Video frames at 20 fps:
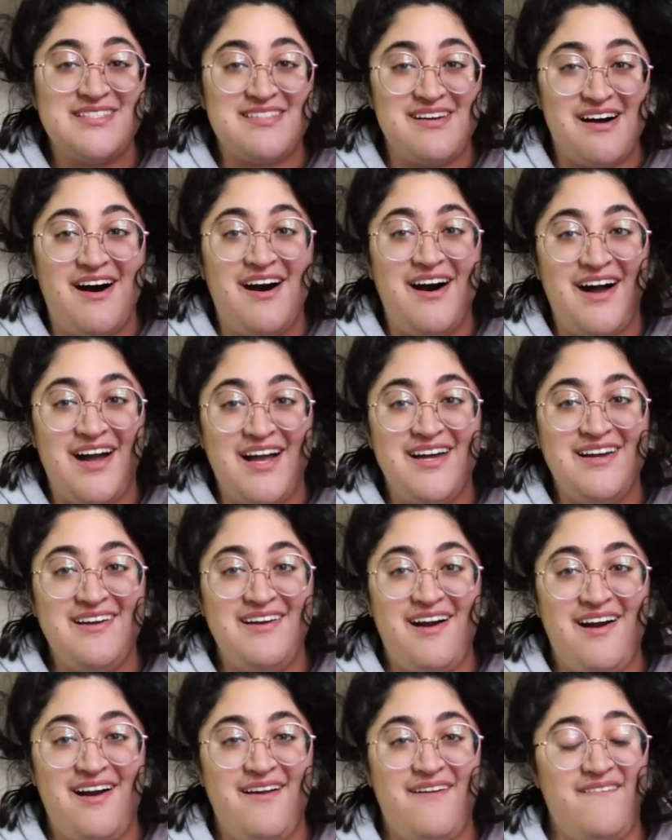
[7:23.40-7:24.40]
is hot,
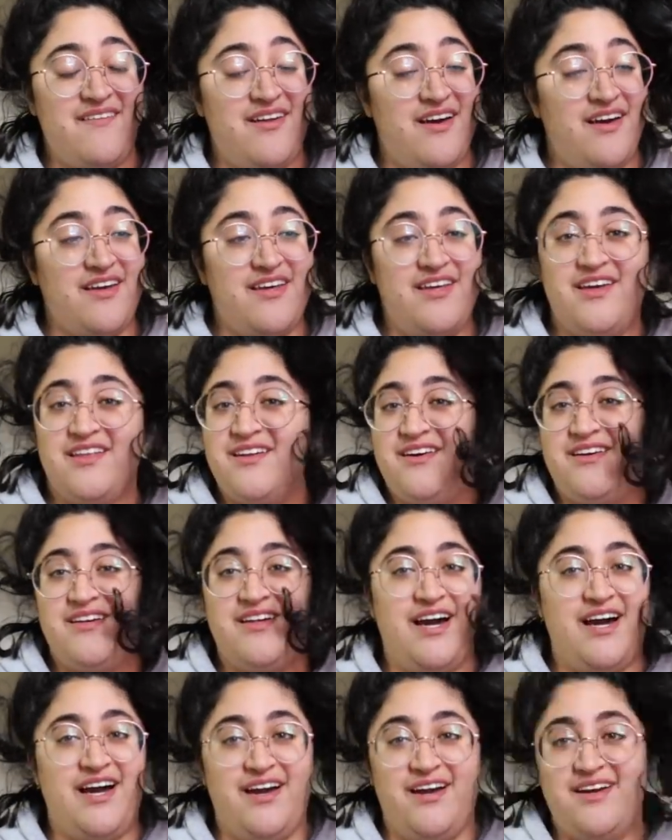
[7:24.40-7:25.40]
I'm not gonna
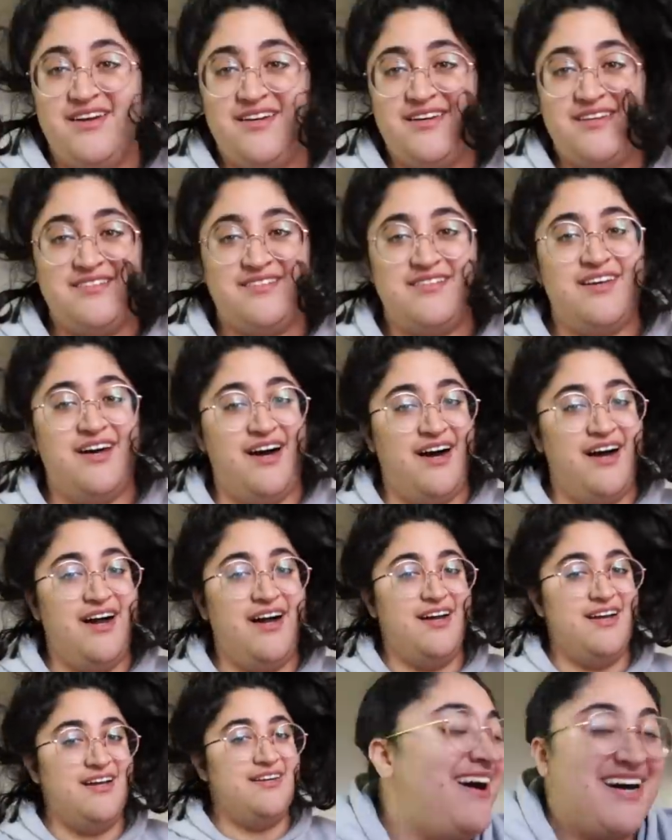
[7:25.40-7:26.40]
lie, it's hot.